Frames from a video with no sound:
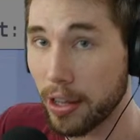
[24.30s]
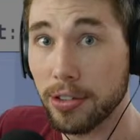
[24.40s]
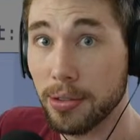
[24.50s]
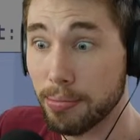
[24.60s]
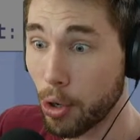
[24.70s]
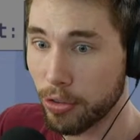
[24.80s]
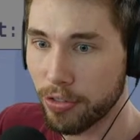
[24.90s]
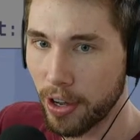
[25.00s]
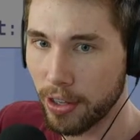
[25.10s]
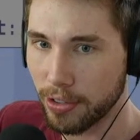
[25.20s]
some
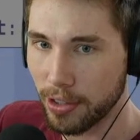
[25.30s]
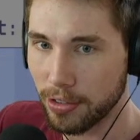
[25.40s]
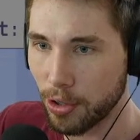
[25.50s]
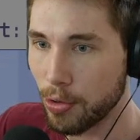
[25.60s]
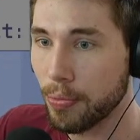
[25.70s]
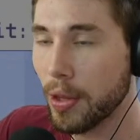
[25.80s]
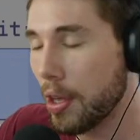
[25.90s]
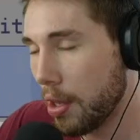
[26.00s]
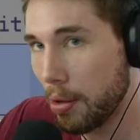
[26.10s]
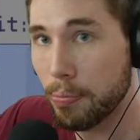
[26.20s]
modifiers in. So,
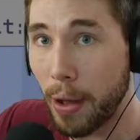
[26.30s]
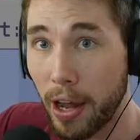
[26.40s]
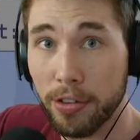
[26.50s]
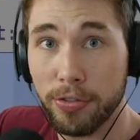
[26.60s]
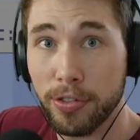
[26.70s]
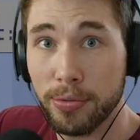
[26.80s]
part of